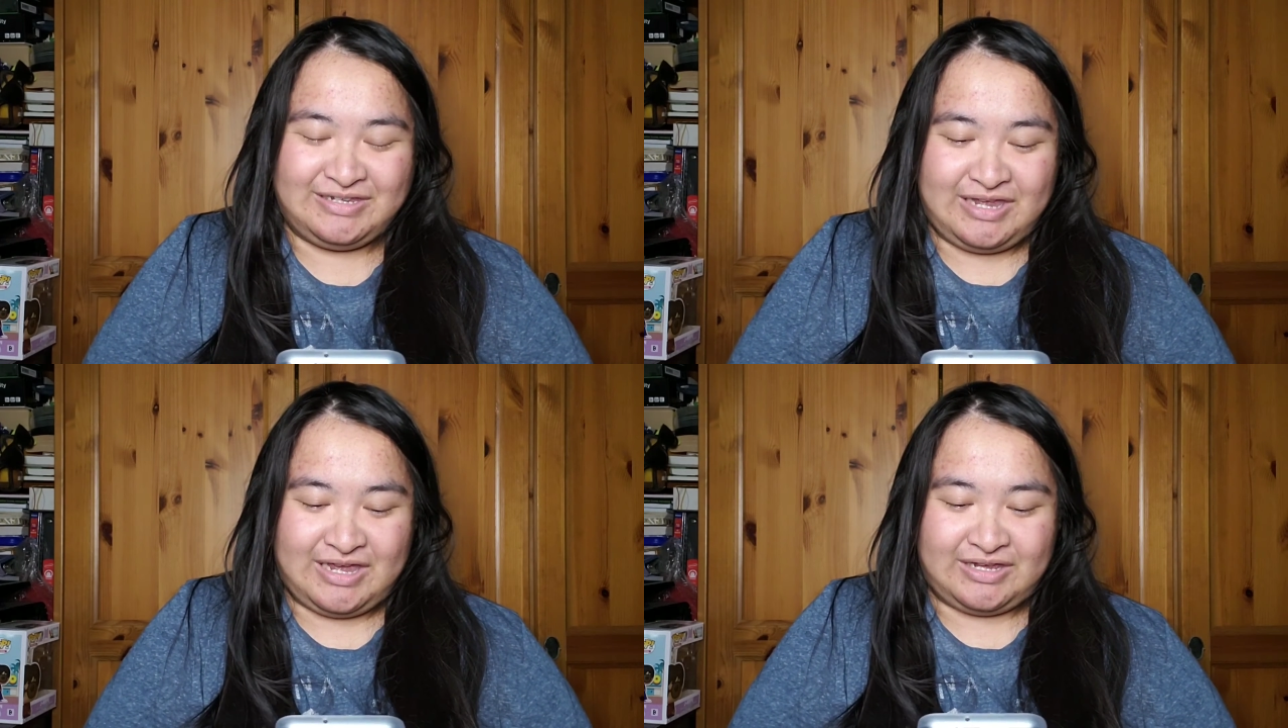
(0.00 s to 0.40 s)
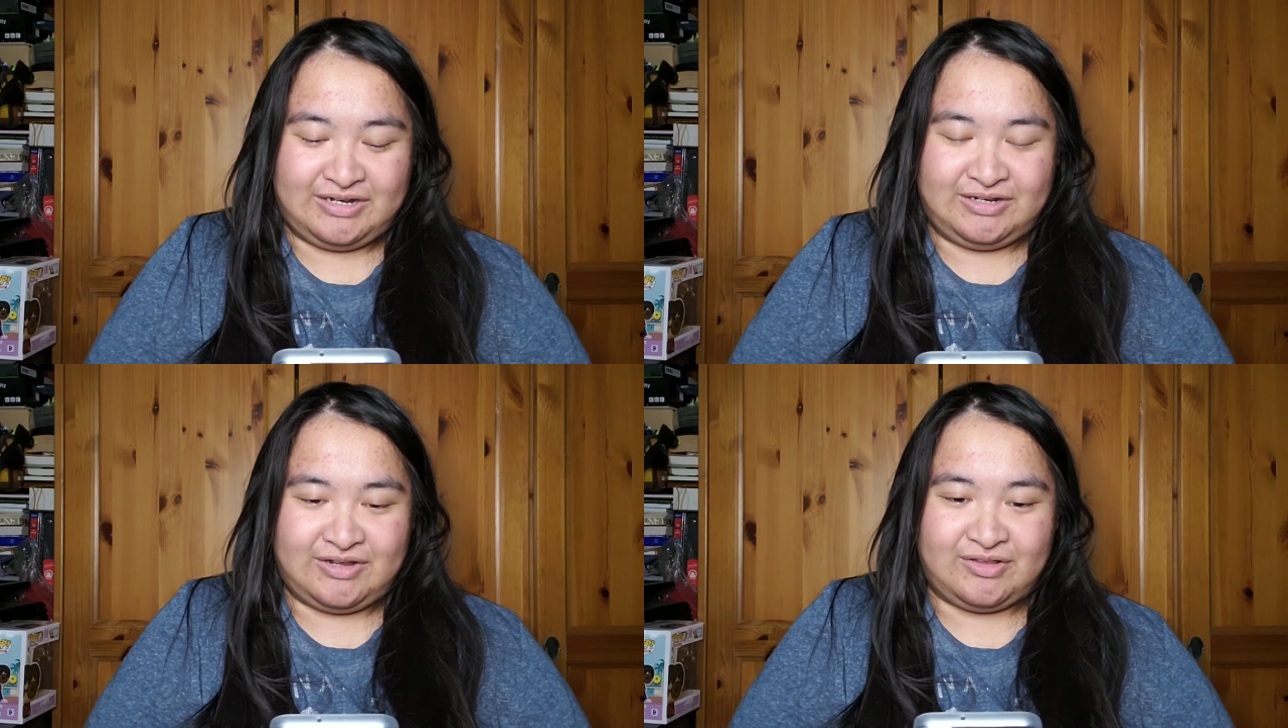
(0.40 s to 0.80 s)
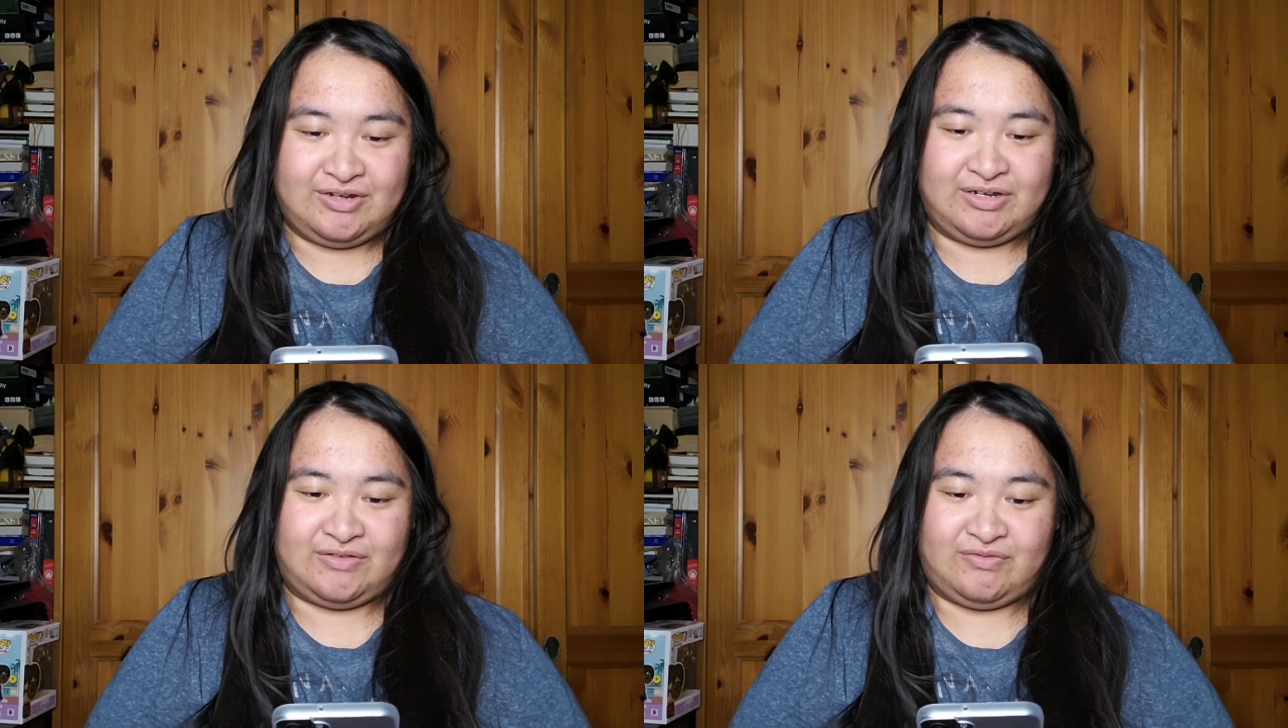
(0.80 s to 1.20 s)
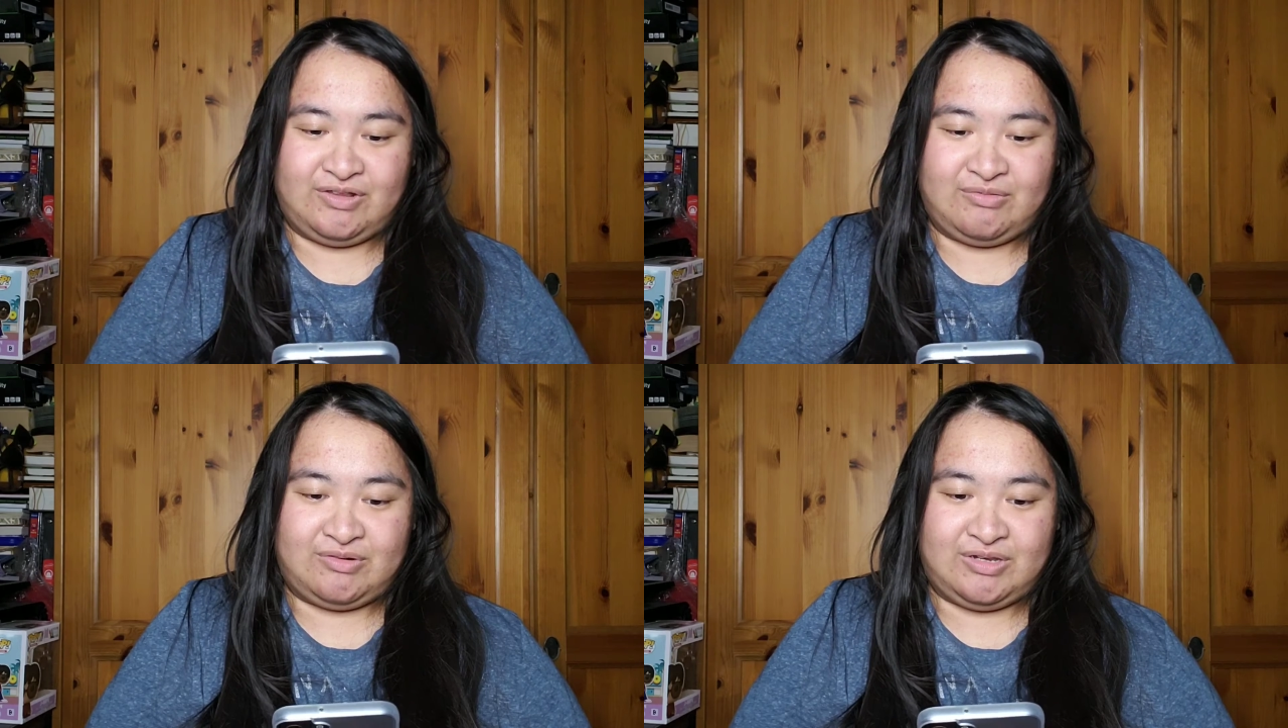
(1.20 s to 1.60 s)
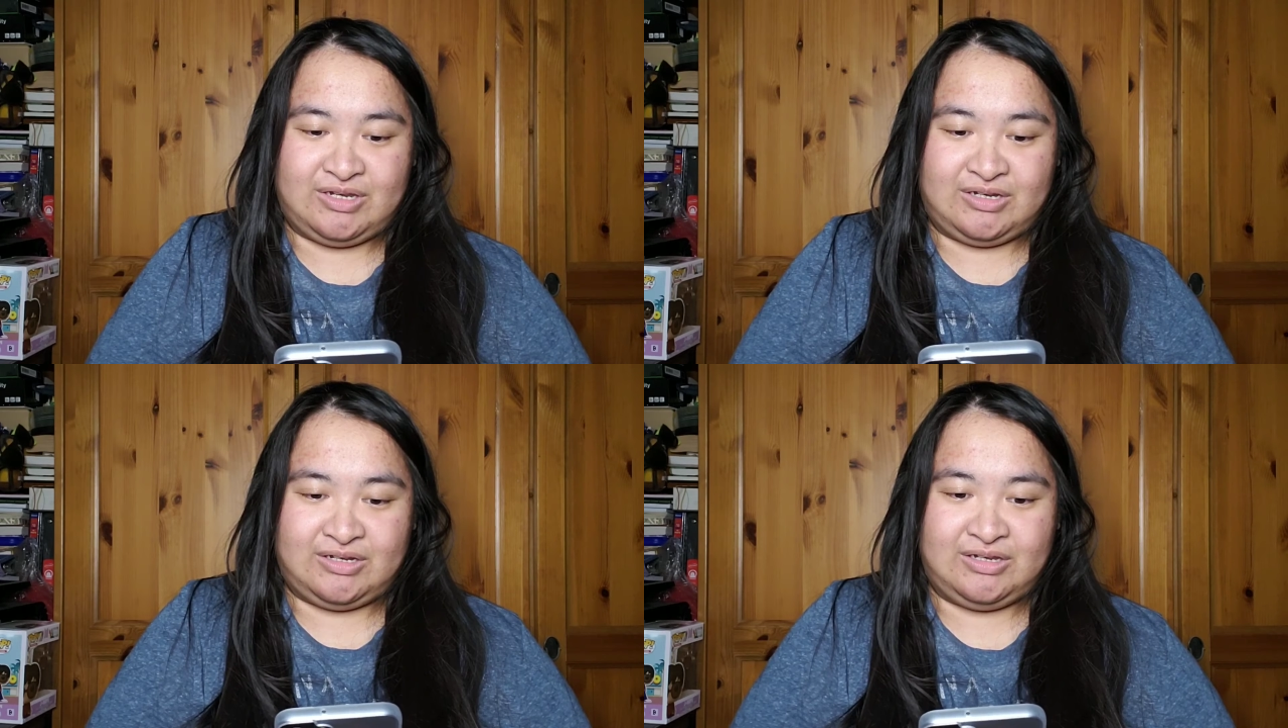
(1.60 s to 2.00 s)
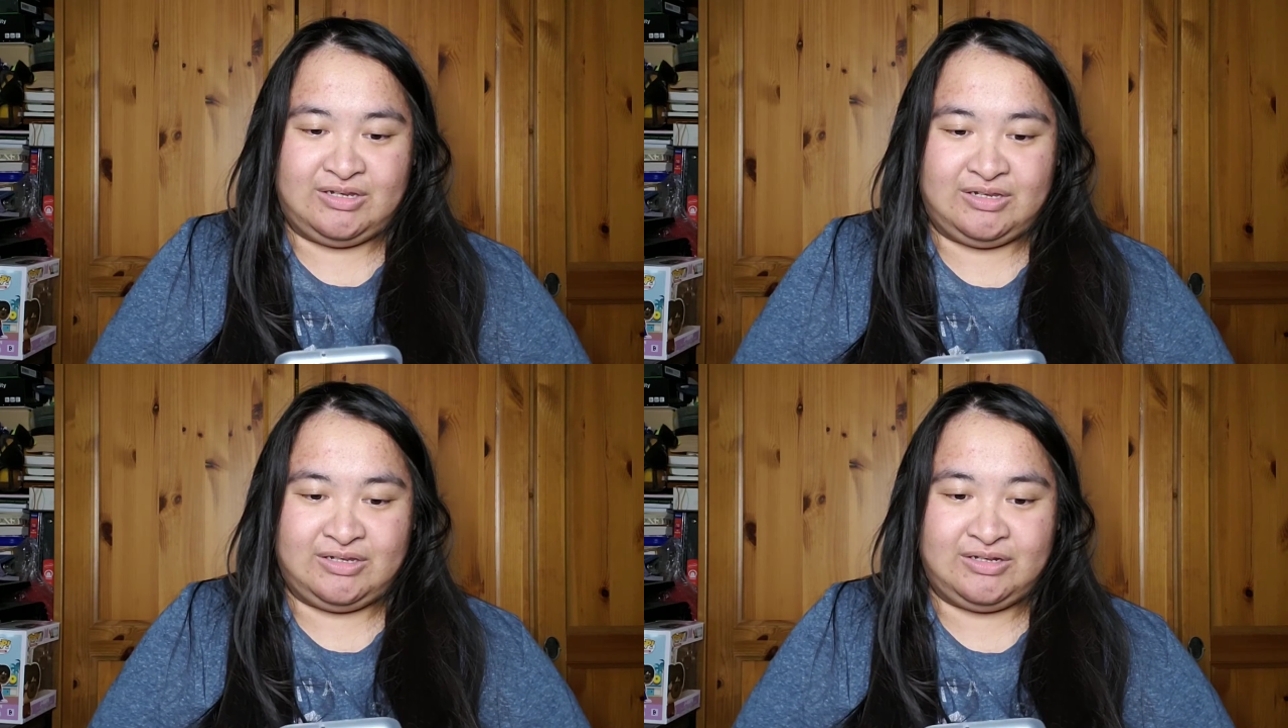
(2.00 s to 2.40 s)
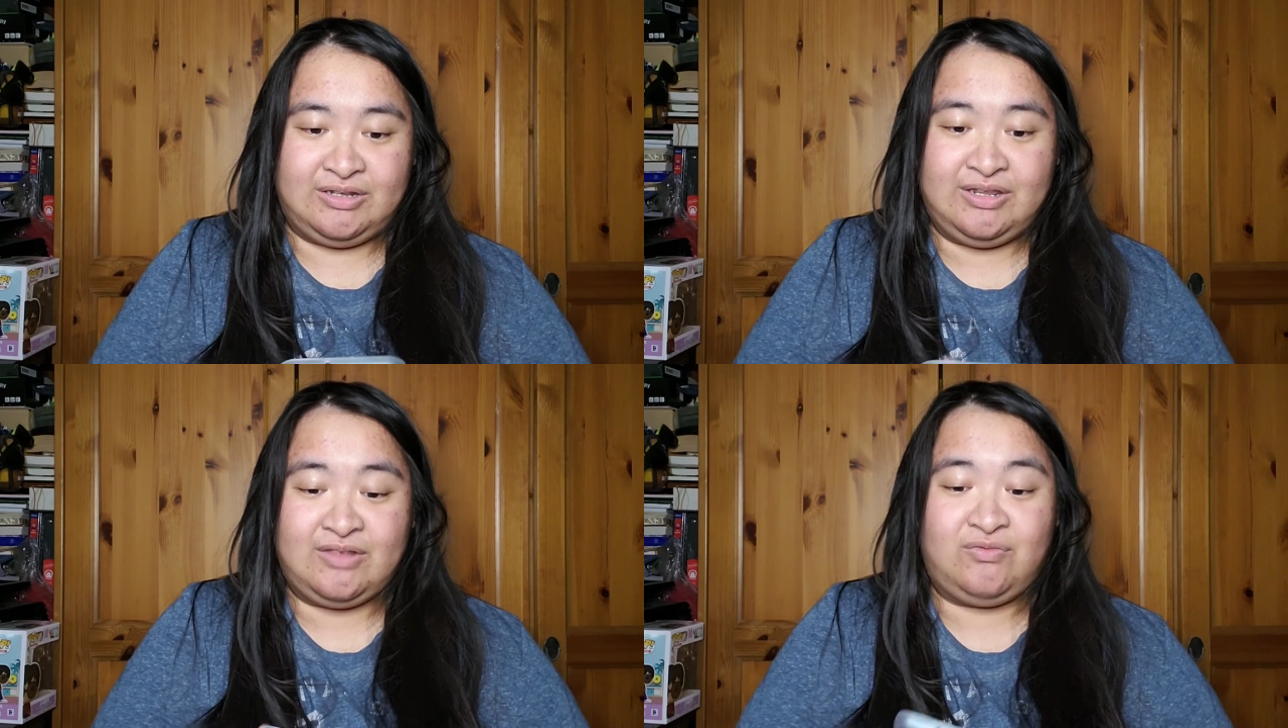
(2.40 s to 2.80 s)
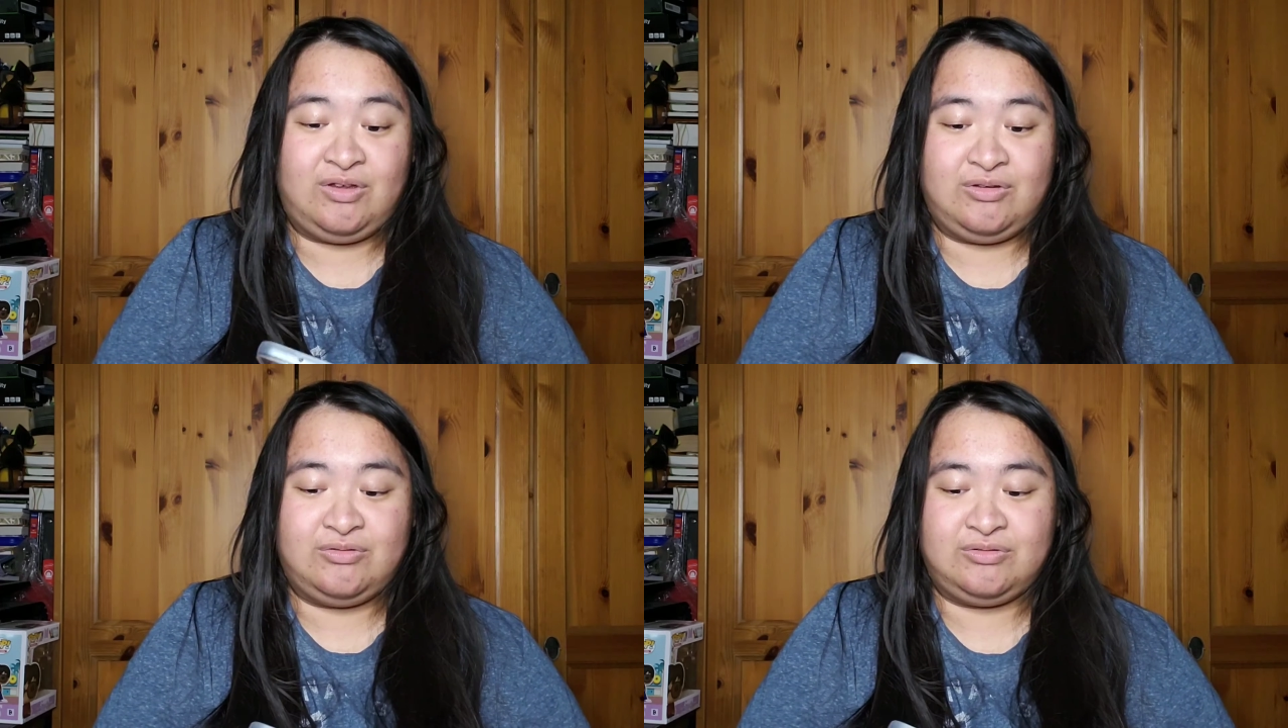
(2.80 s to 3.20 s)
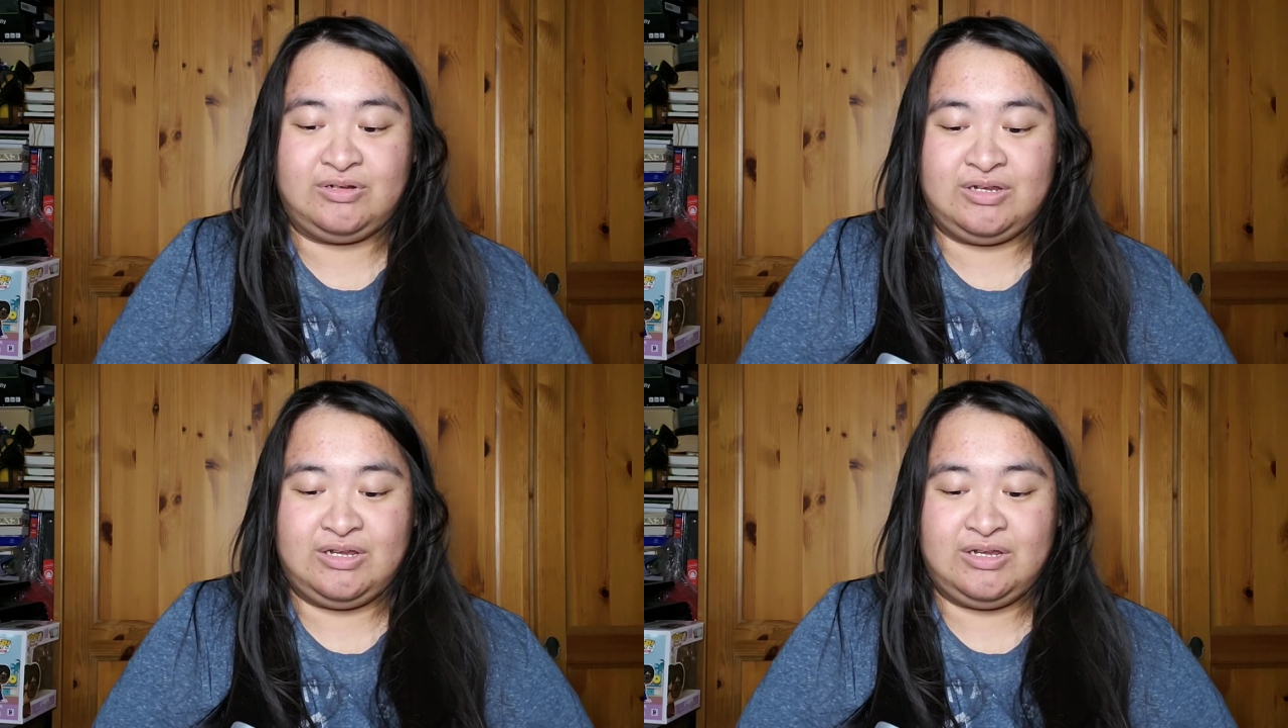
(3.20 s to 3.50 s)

yeah, and then also the difference between this phone